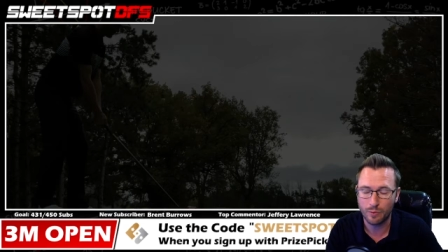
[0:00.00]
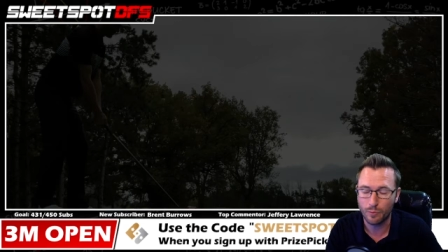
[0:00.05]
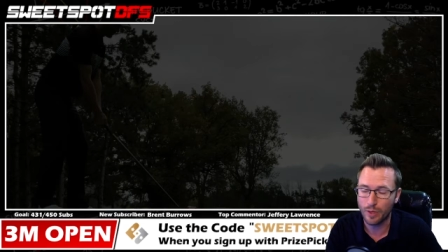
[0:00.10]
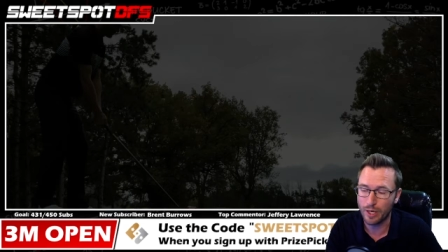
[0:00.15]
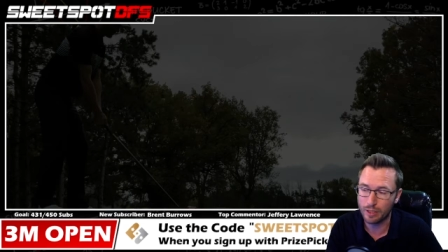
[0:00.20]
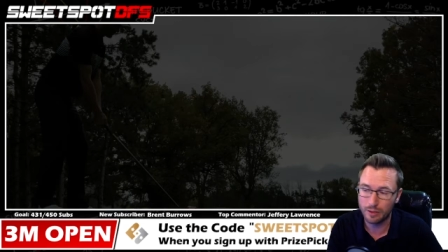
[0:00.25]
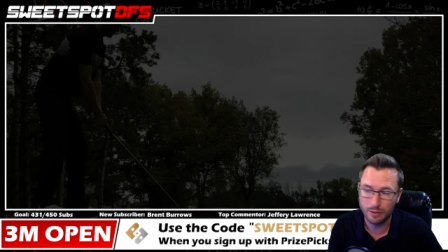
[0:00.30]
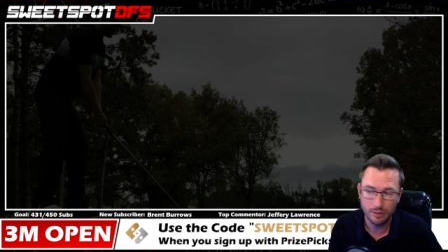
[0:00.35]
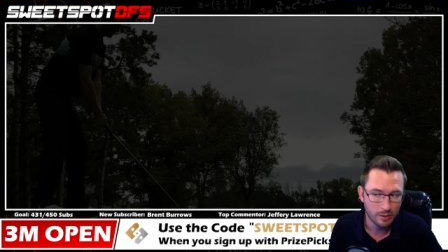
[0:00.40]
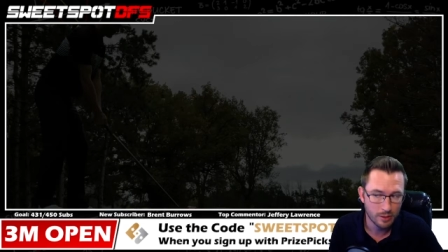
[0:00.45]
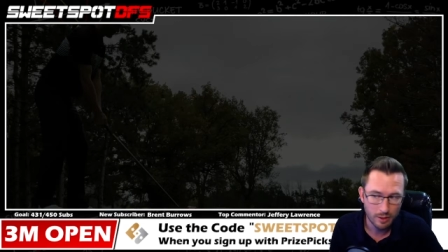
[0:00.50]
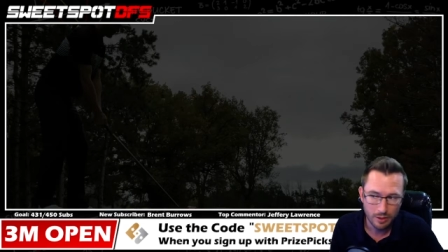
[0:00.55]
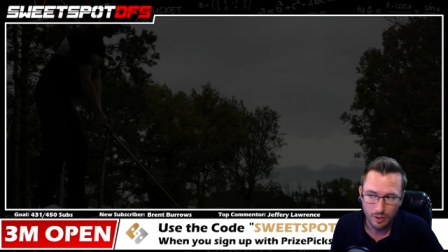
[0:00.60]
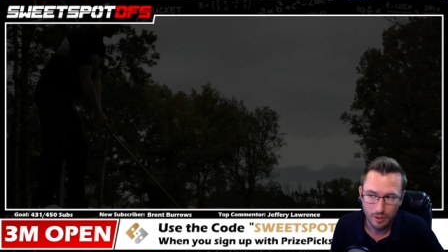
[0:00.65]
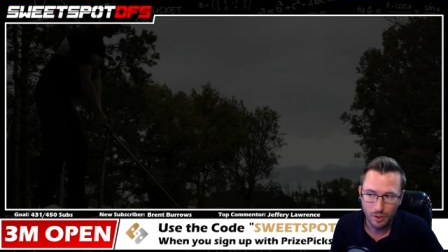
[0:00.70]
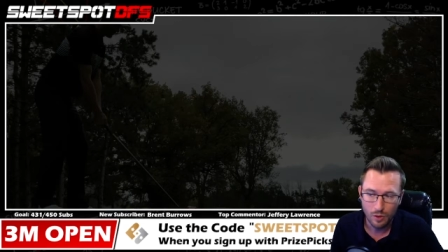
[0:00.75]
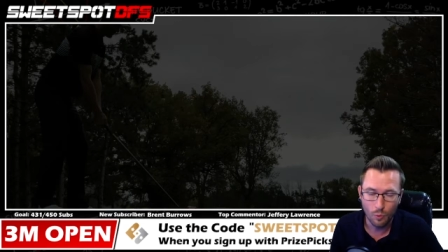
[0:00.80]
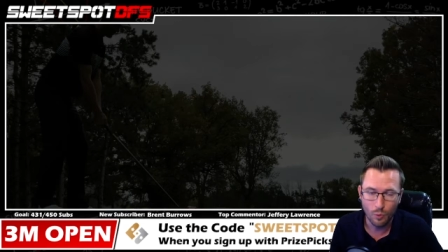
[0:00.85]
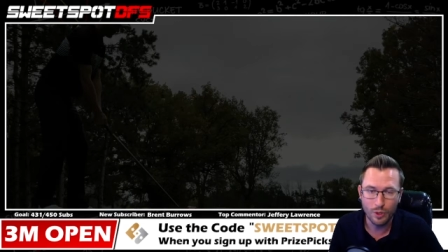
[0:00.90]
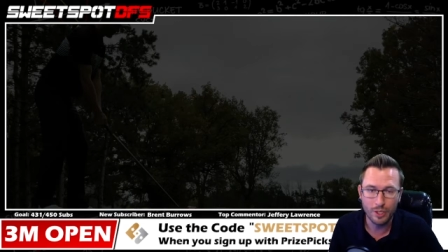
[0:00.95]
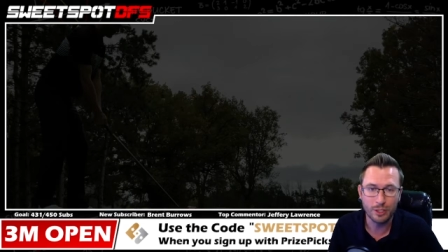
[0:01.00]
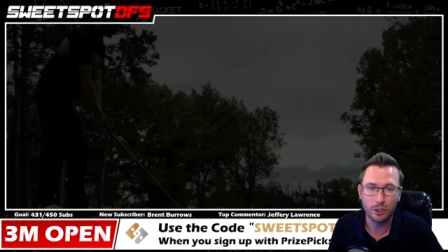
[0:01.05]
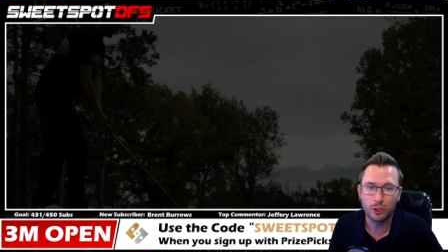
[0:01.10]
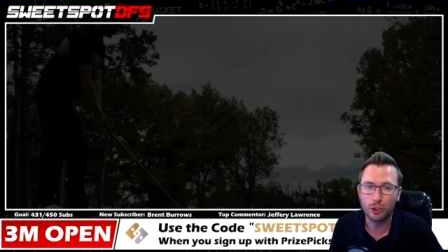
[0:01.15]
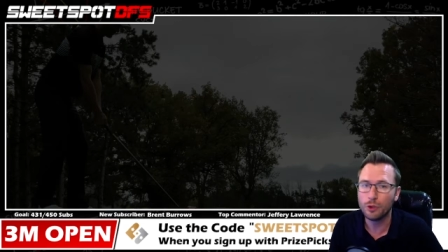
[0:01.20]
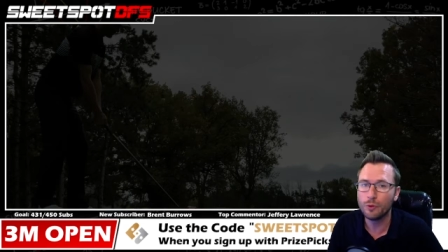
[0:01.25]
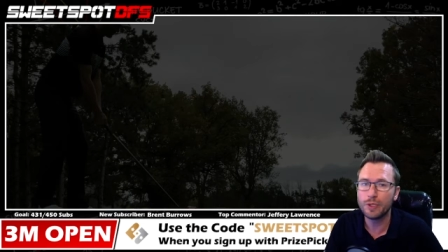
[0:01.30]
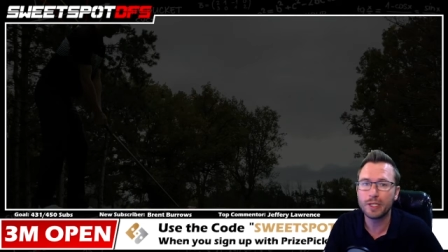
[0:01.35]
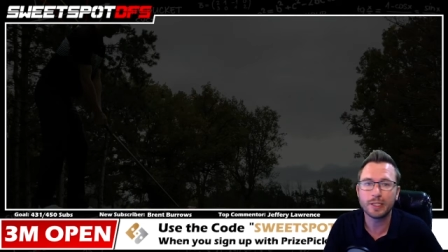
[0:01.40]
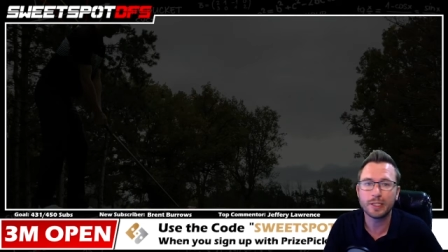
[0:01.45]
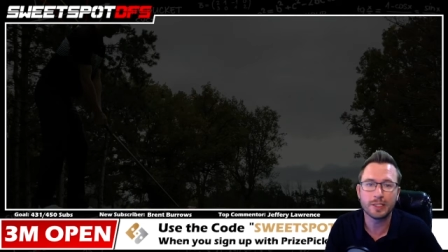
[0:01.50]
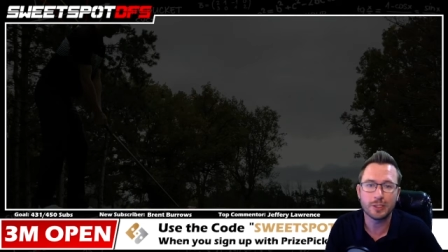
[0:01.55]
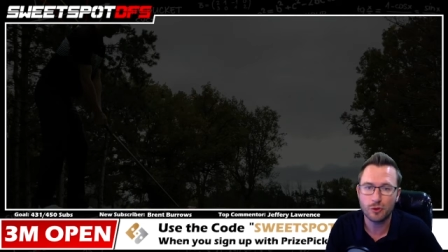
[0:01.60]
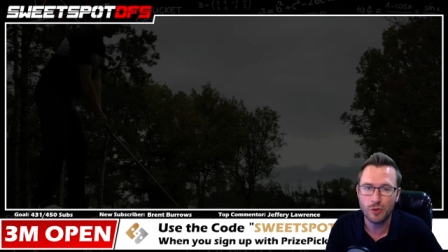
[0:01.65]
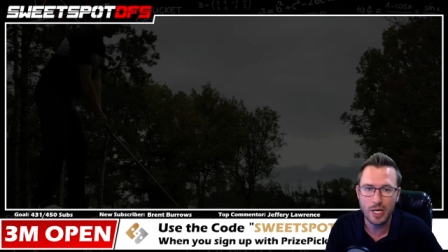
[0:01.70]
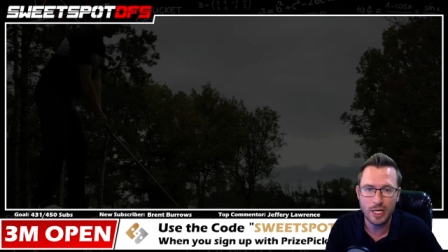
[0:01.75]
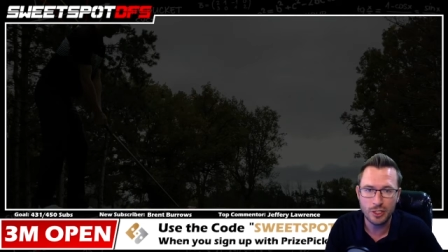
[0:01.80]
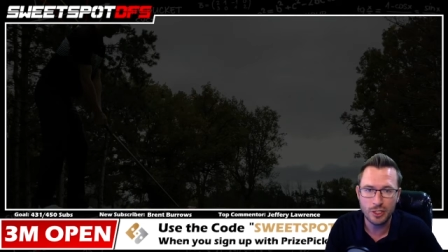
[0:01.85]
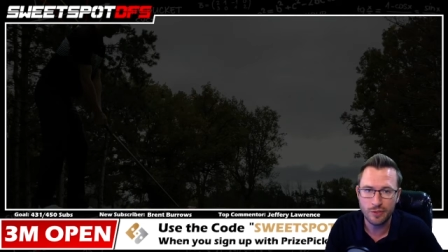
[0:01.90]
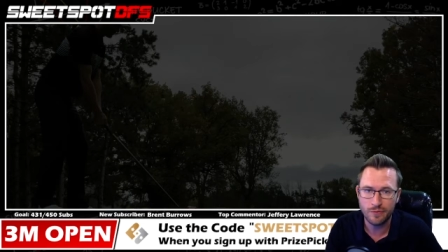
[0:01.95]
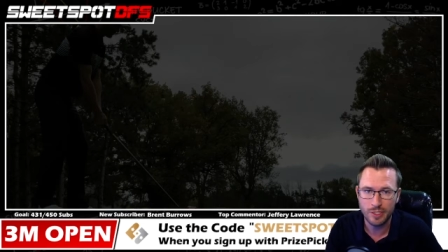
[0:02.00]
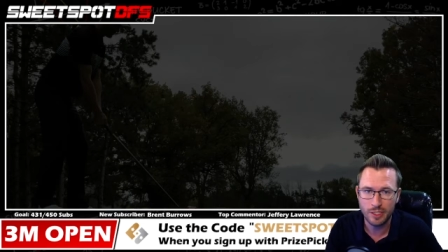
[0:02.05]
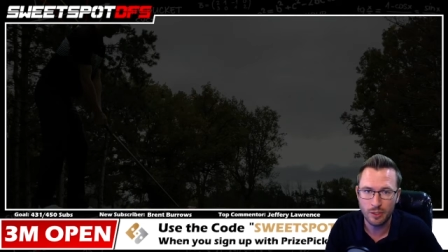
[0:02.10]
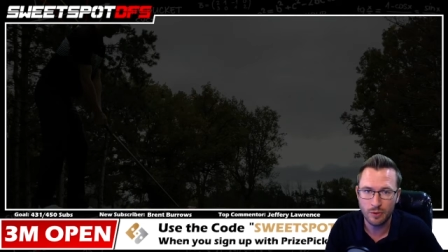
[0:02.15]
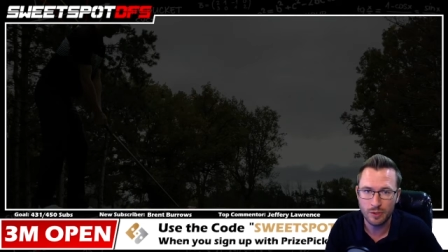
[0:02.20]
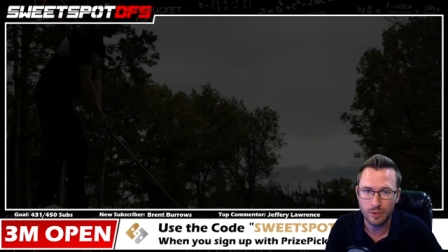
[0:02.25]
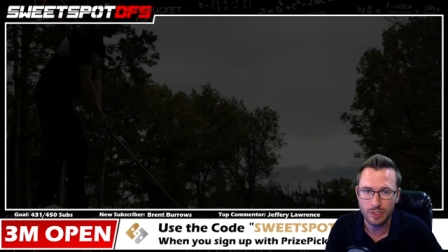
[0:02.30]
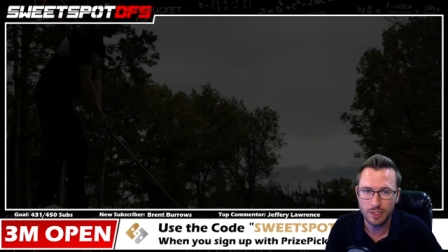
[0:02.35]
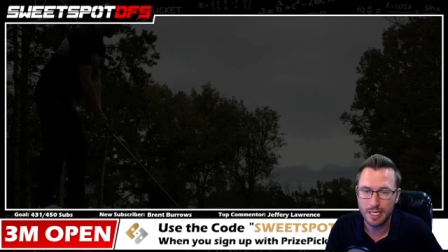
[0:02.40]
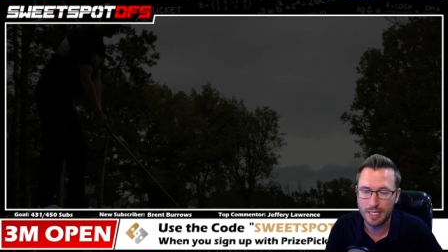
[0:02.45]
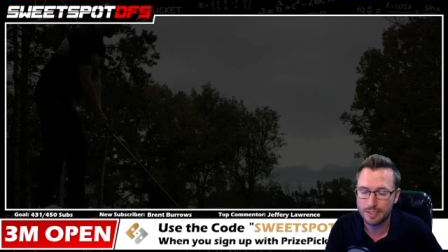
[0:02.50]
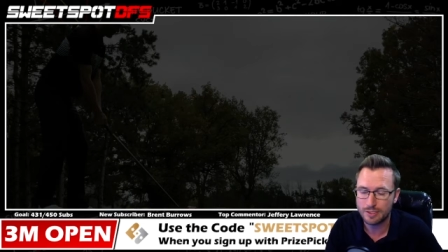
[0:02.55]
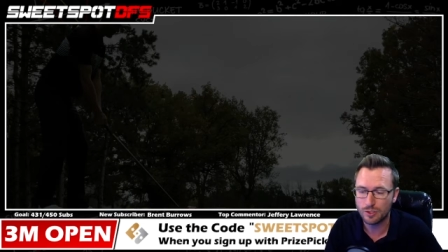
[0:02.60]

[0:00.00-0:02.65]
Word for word: Well, we're including the strategy video into that,